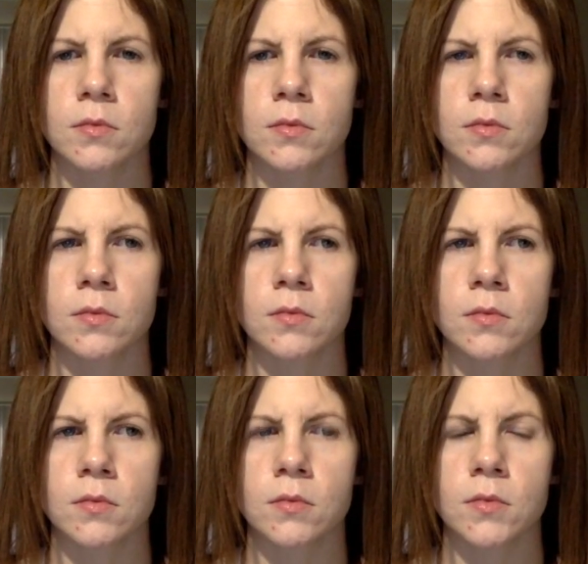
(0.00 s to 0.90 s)

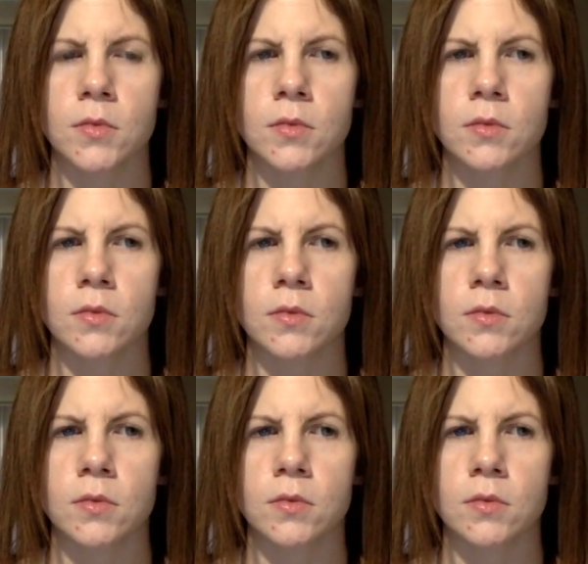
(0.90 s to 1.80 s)

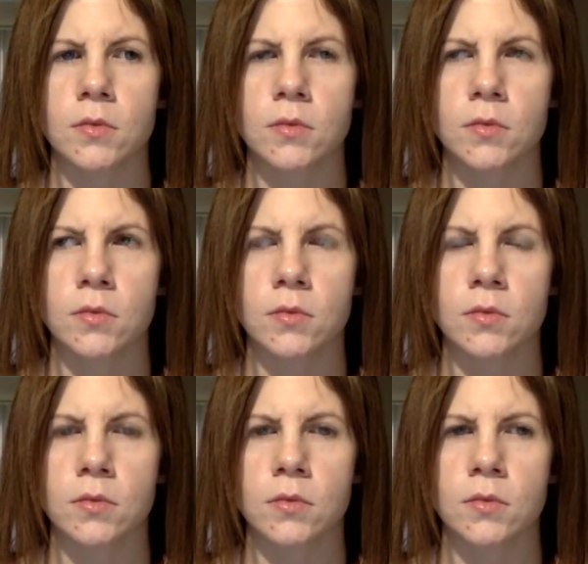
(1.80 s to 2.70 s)

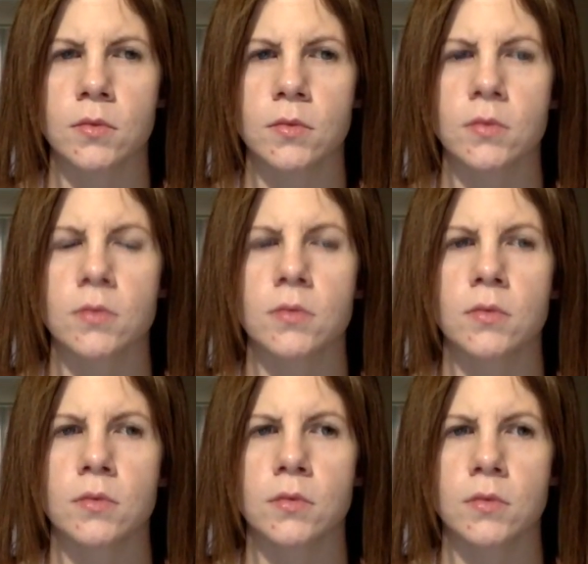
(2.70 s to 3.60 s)

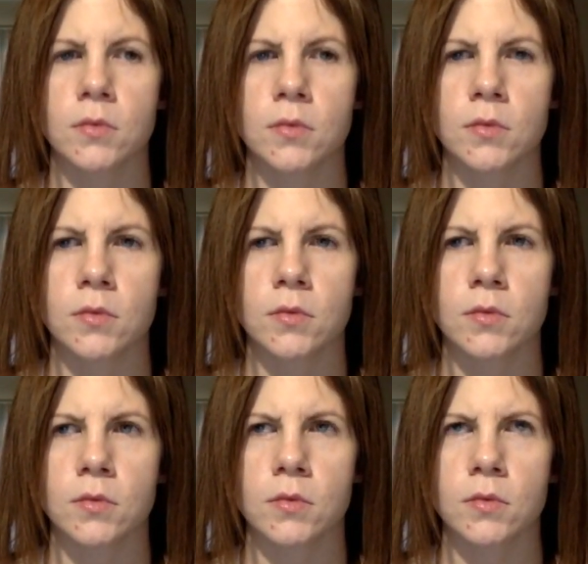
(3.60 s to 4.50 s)

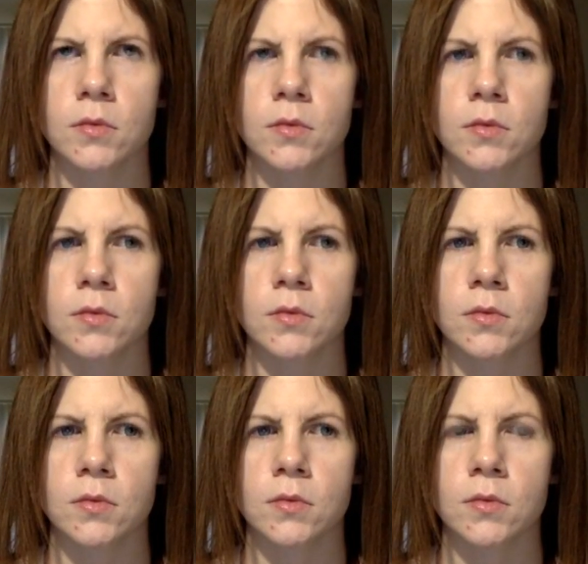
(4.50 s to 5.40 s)

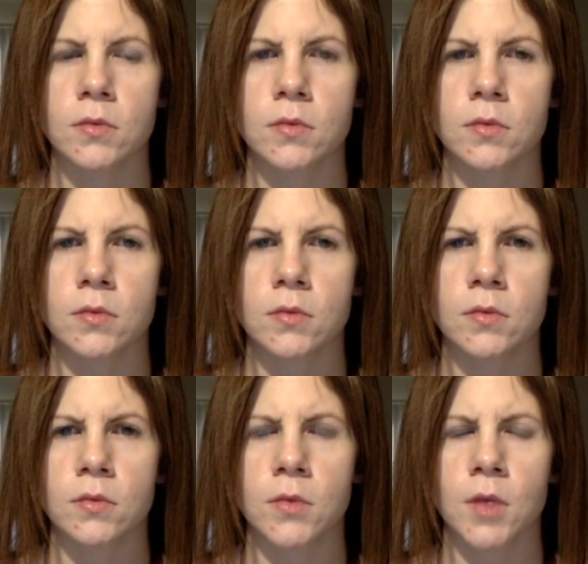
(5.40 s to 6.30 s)

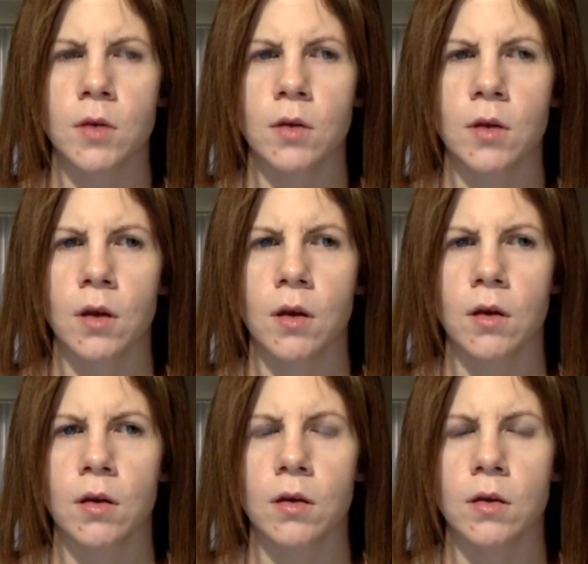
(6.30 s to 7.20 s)

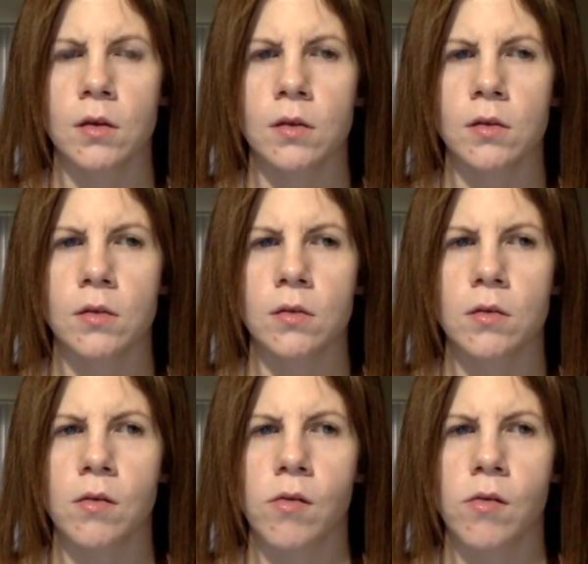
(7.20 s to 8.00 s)
(not speaking)